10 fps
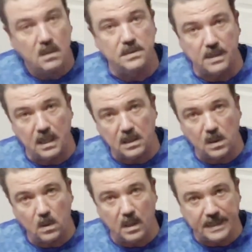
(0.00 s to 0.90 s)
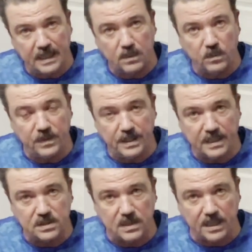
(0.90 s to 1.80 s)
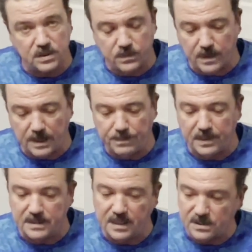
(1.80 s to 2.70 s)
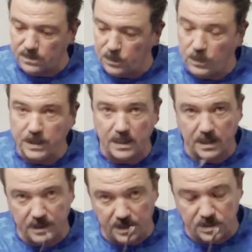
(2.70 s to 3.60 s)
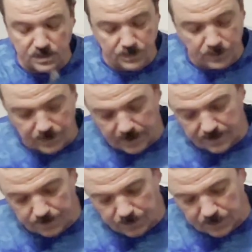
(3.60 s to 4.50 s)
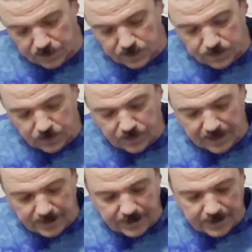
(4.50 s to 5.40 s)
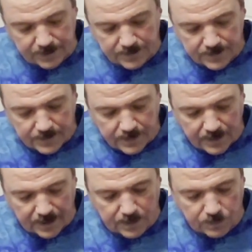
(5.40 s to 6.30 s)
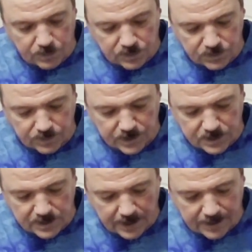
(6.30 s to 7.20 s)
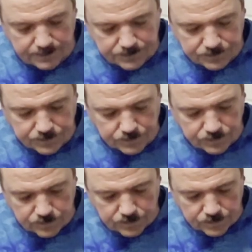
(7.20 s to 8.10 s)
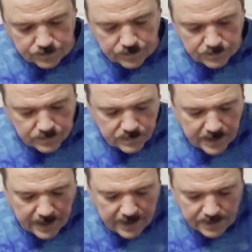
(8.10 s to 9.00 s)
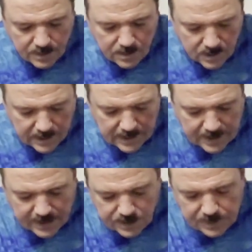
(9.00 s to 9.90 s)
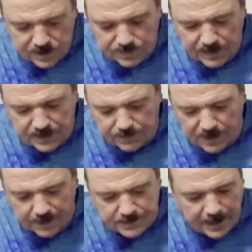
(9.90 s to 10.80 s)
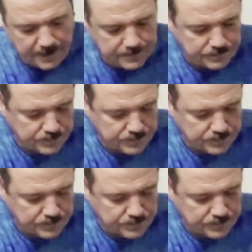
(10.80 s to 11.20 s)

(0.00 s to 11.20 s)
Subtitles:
So I'll go again with the next size crab pick that has a pointy end and a smooth end. I'm putting the smooth end in. I'm going to push from this side and look at that nice piece of meat that popped out.